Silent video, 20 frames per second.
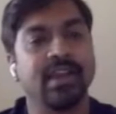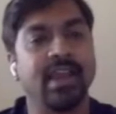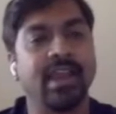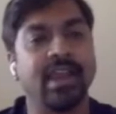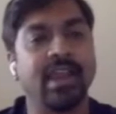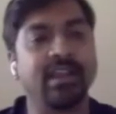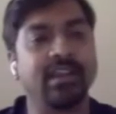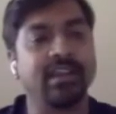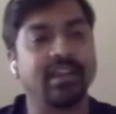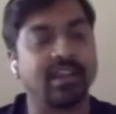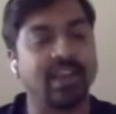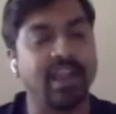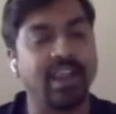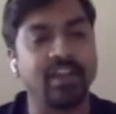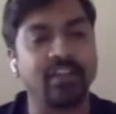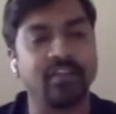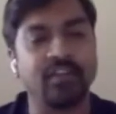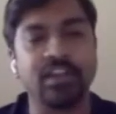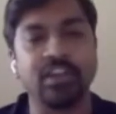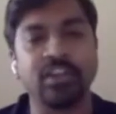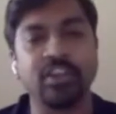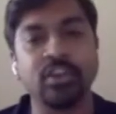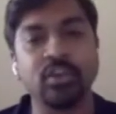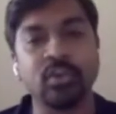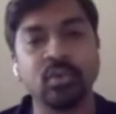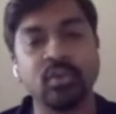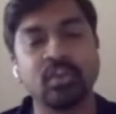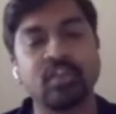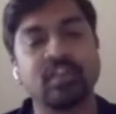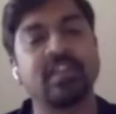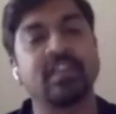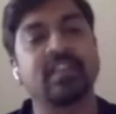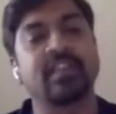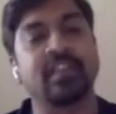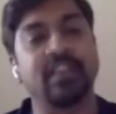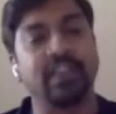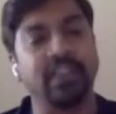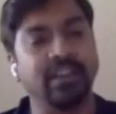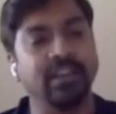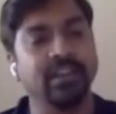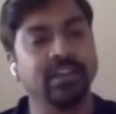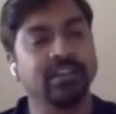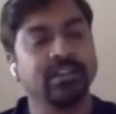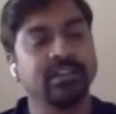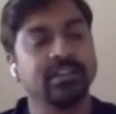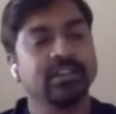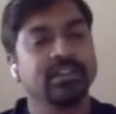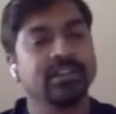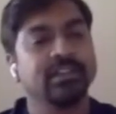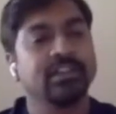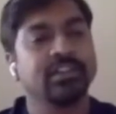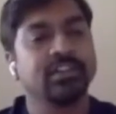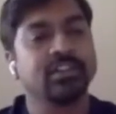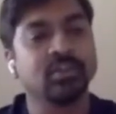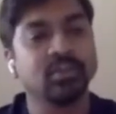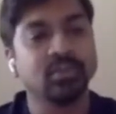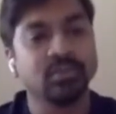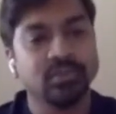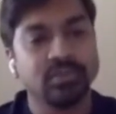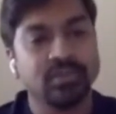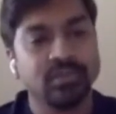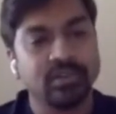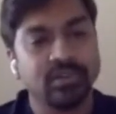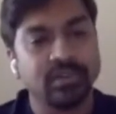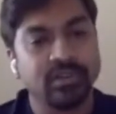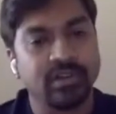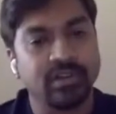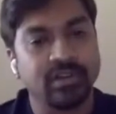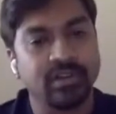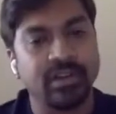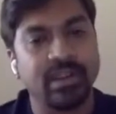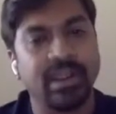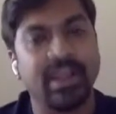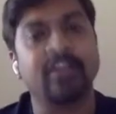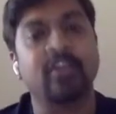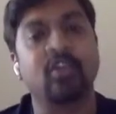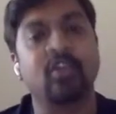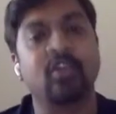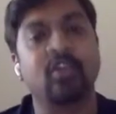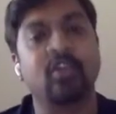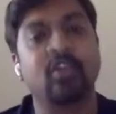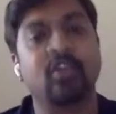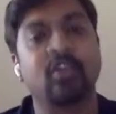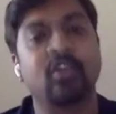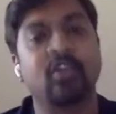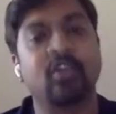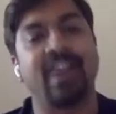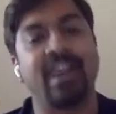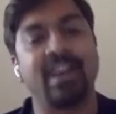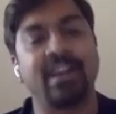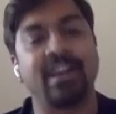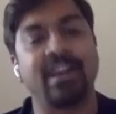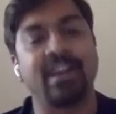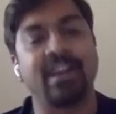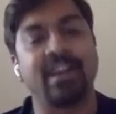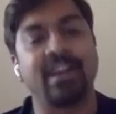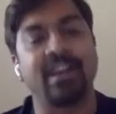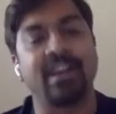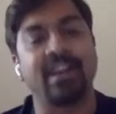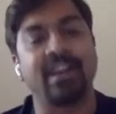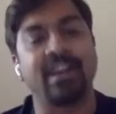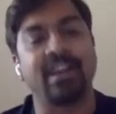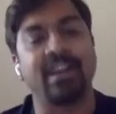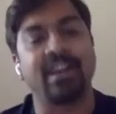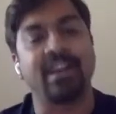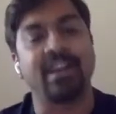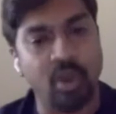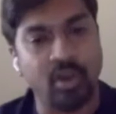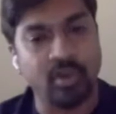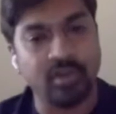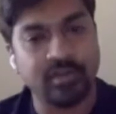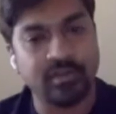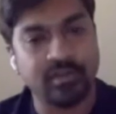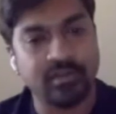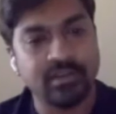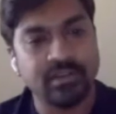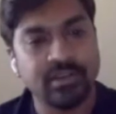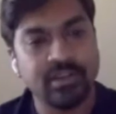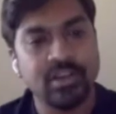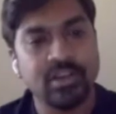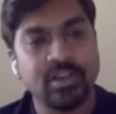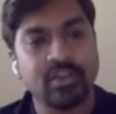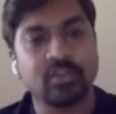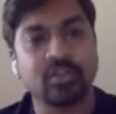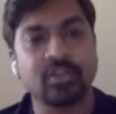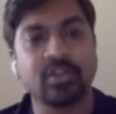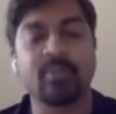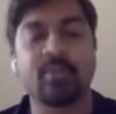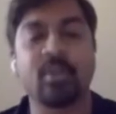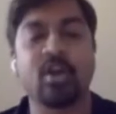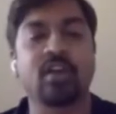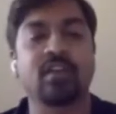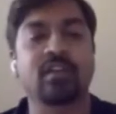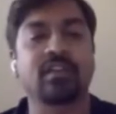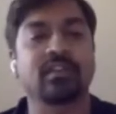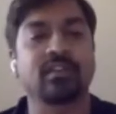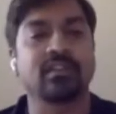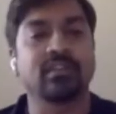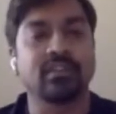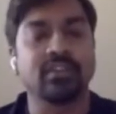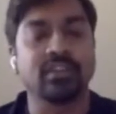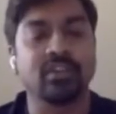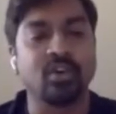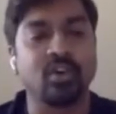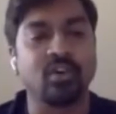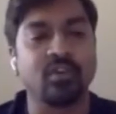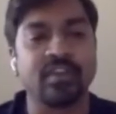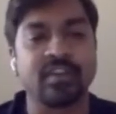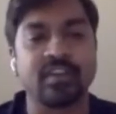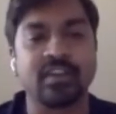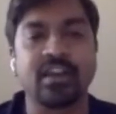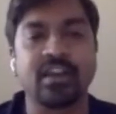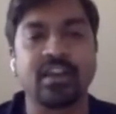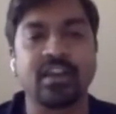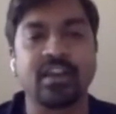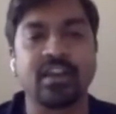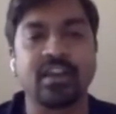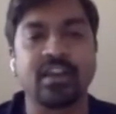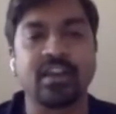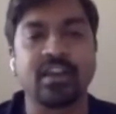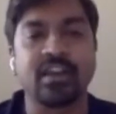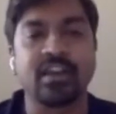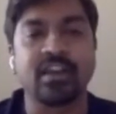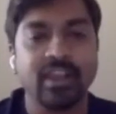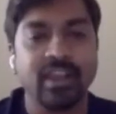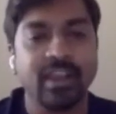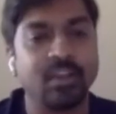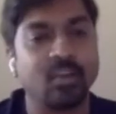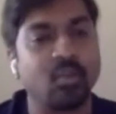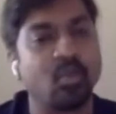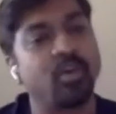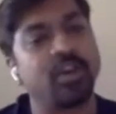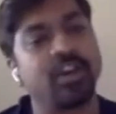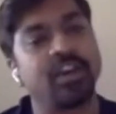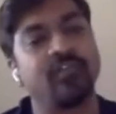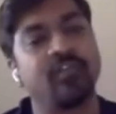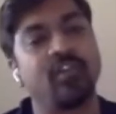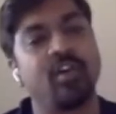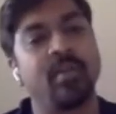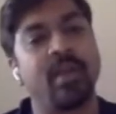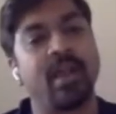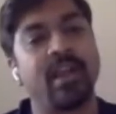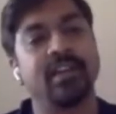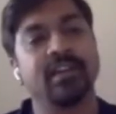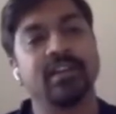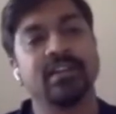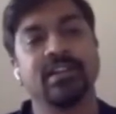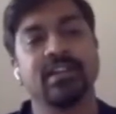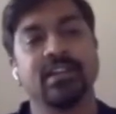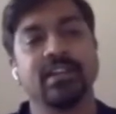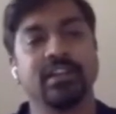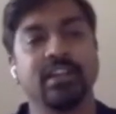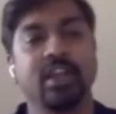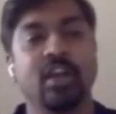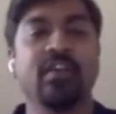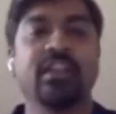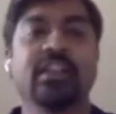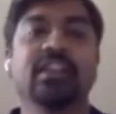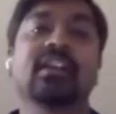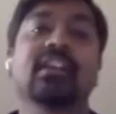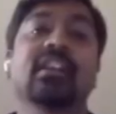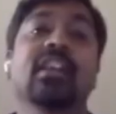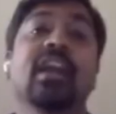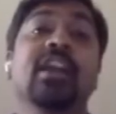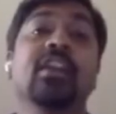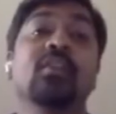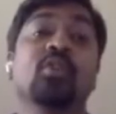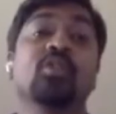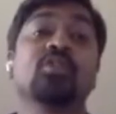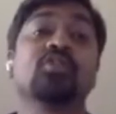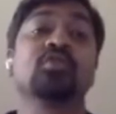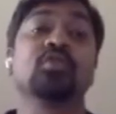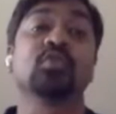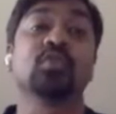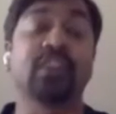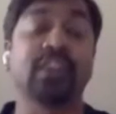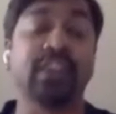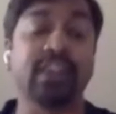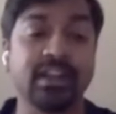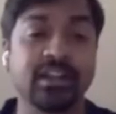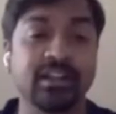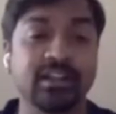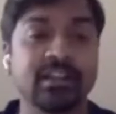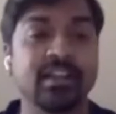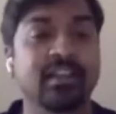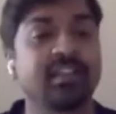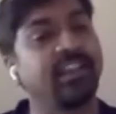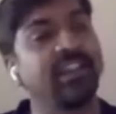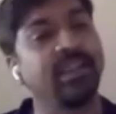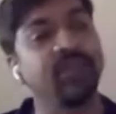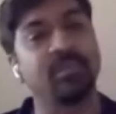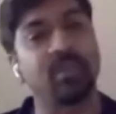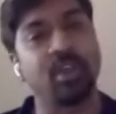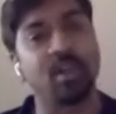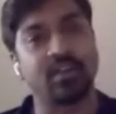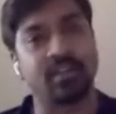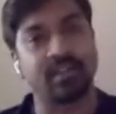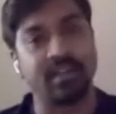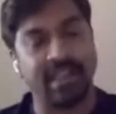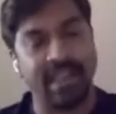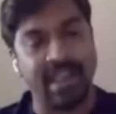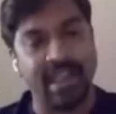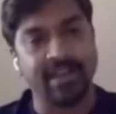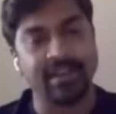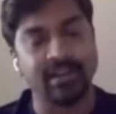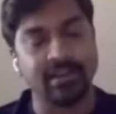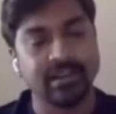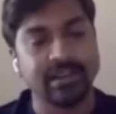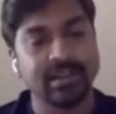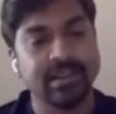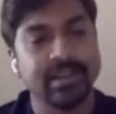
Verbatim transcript: and the client will use this key to encode and write that data to blocks. So the blocks, you know, obviously are written in the encoded format. Now, when the client wants to read the same blocks again,